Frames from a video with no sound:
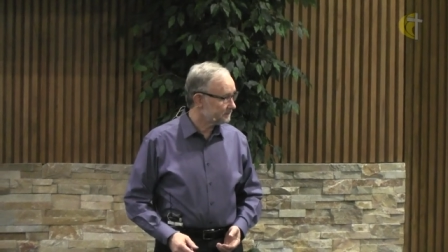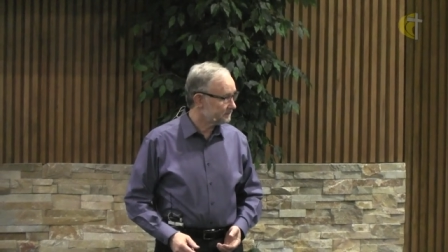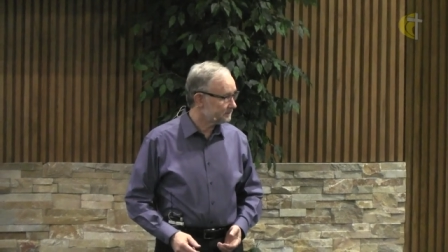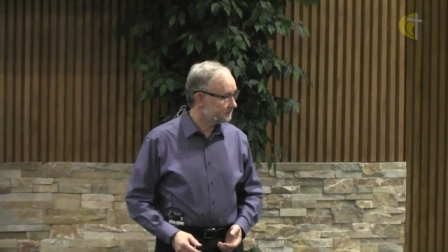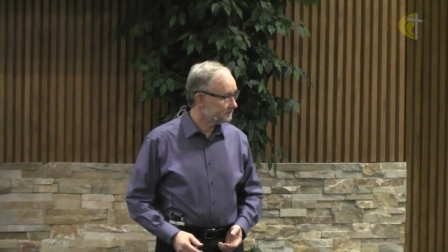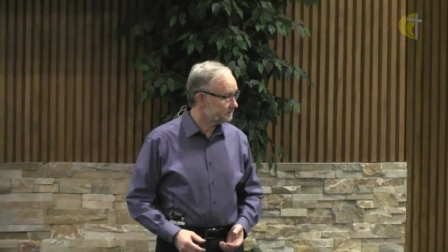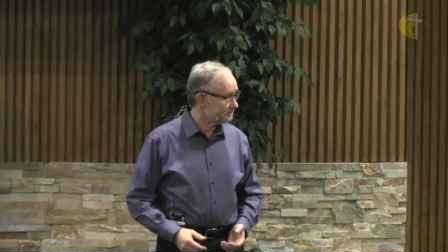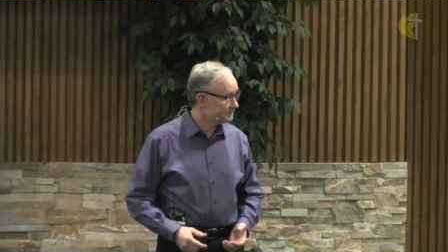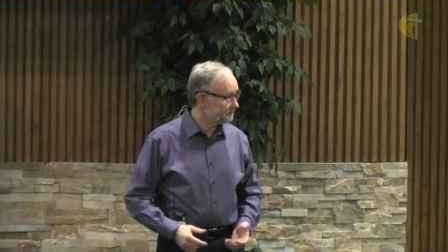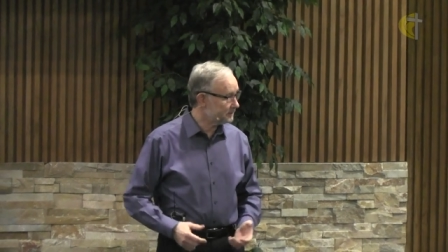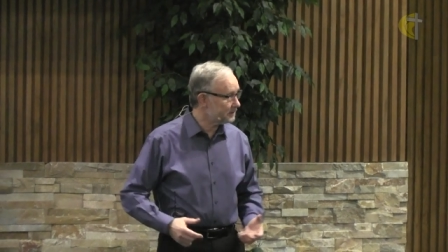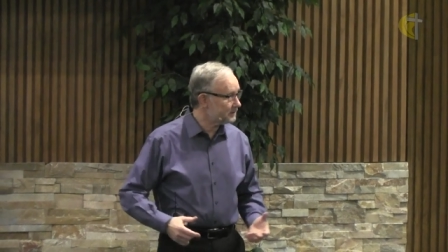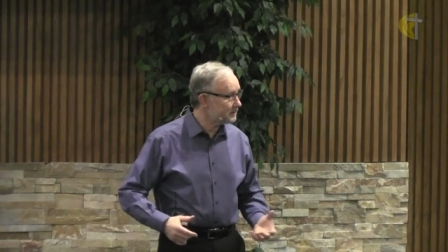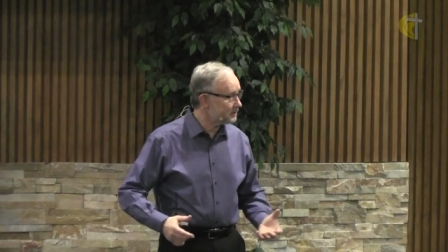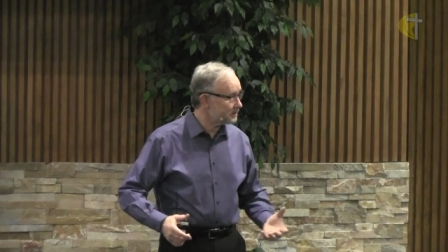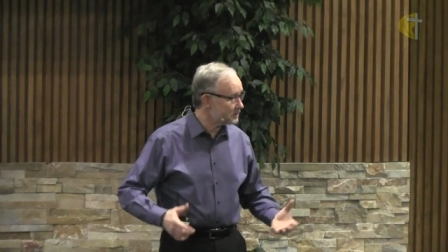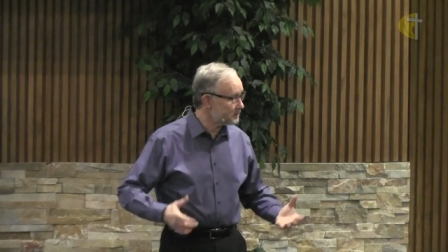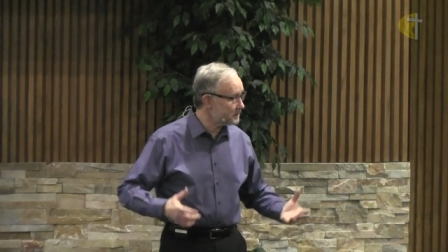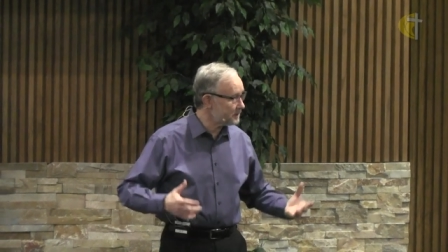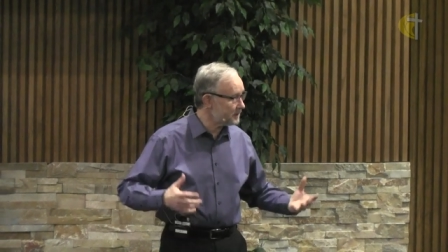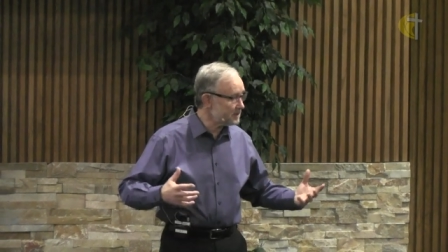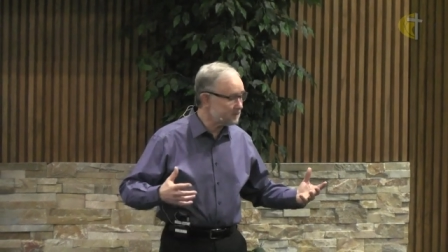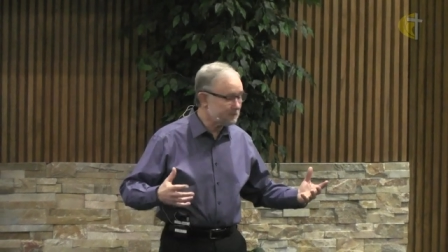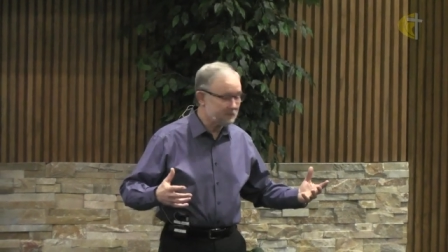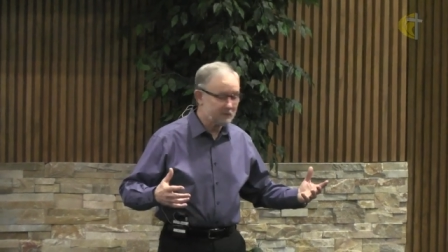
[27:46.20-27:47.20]
But there's
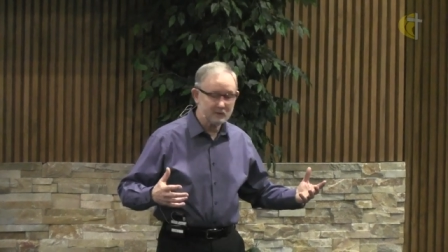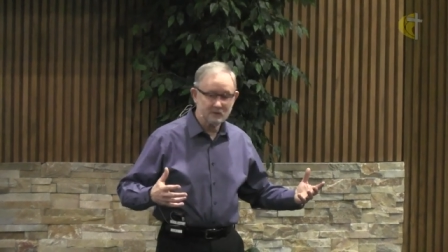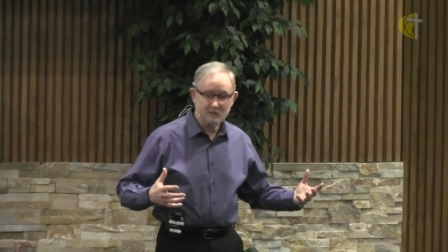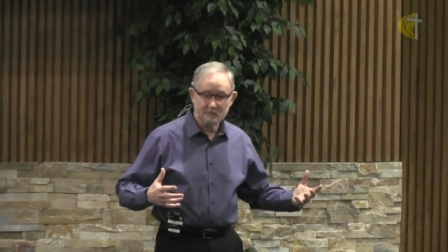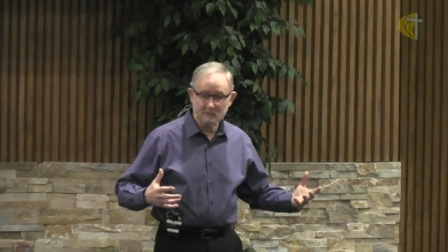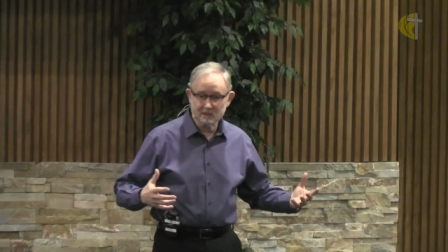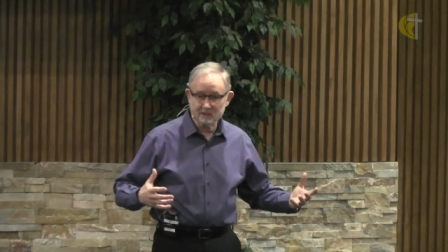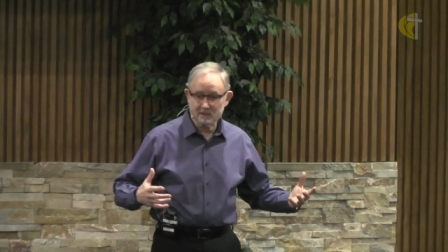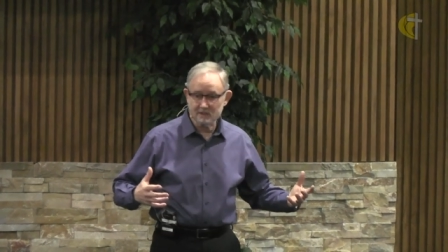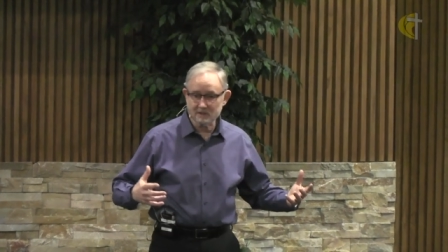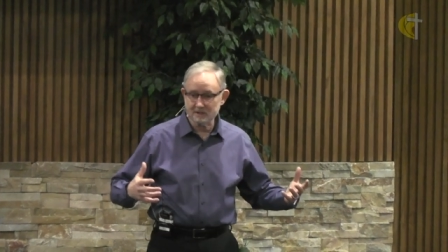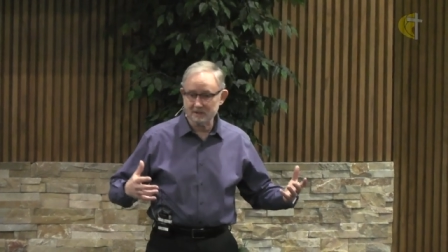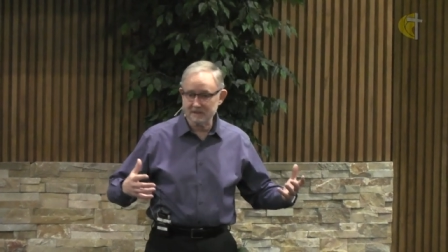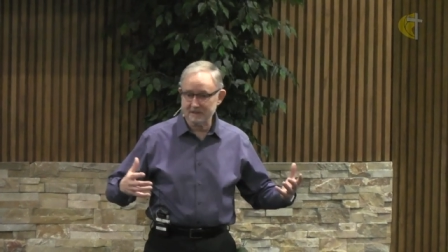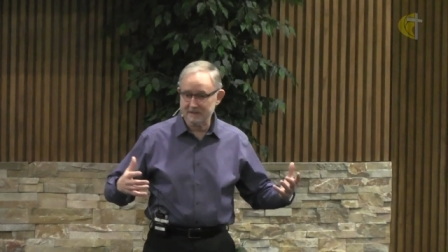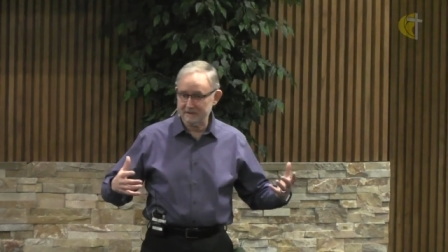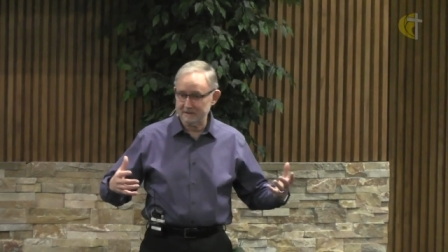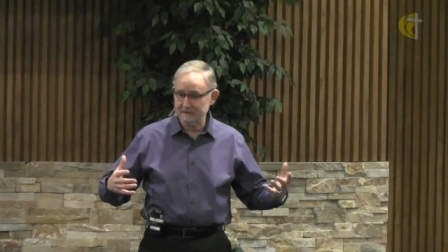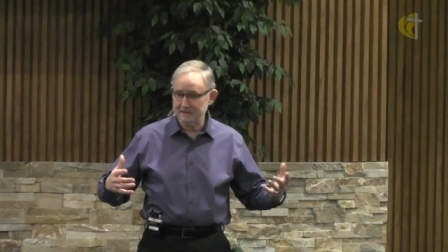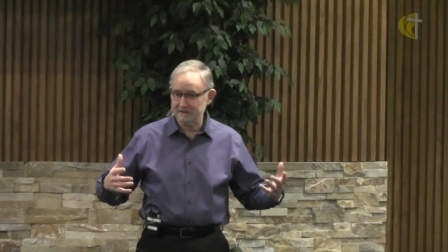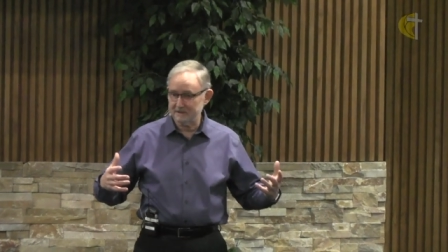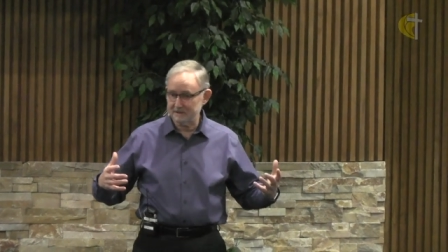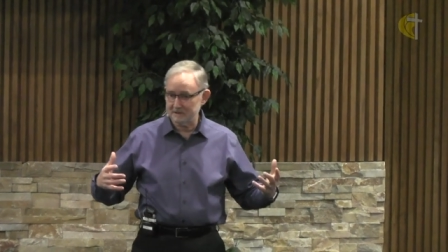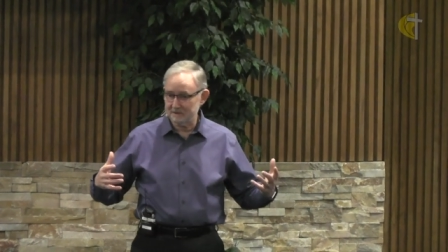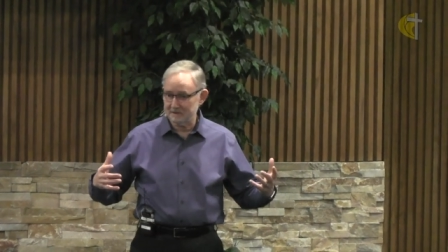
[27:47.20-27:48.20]
people that we just,
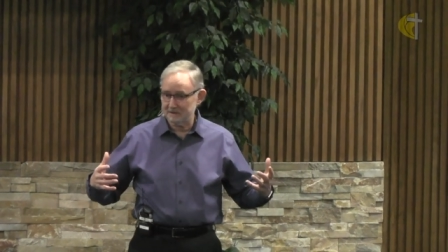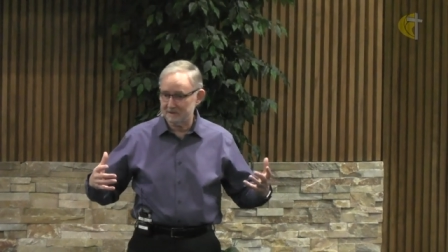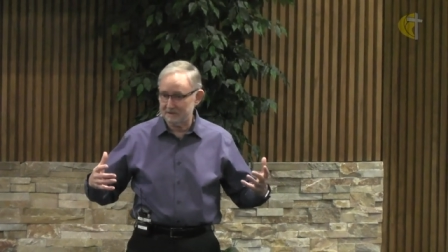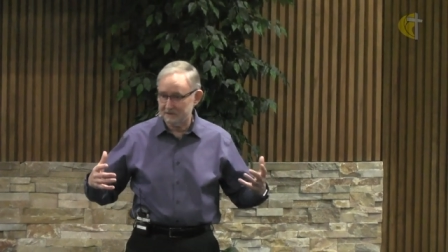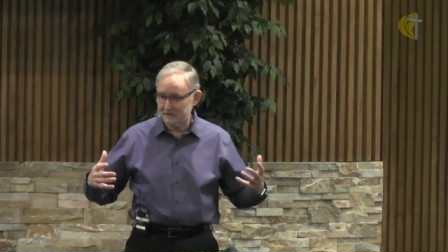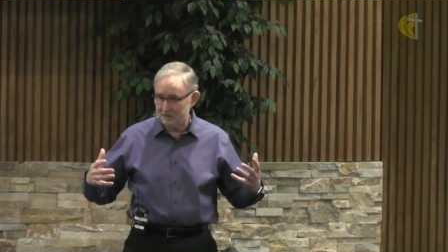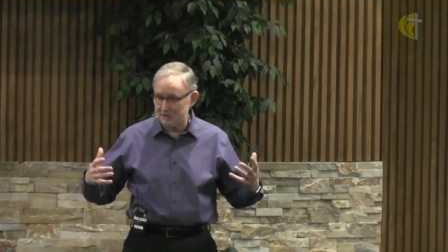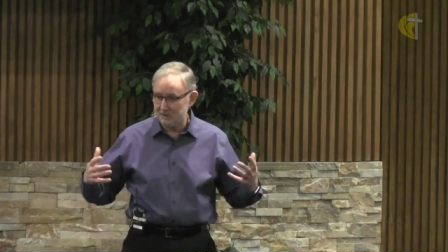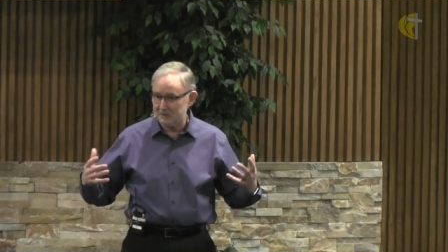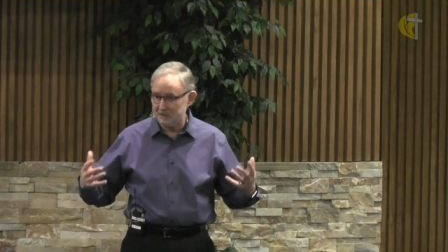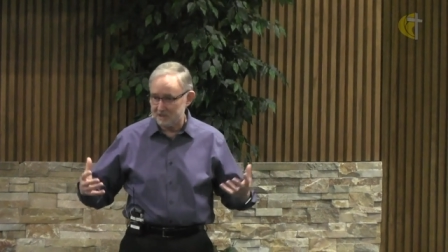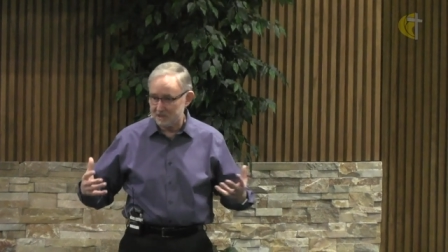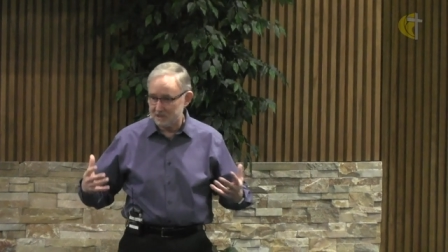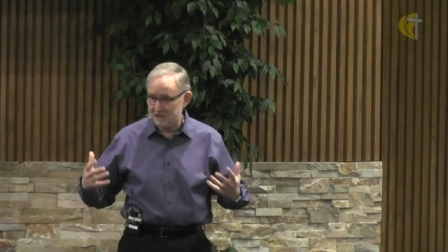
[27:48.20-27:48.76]
there's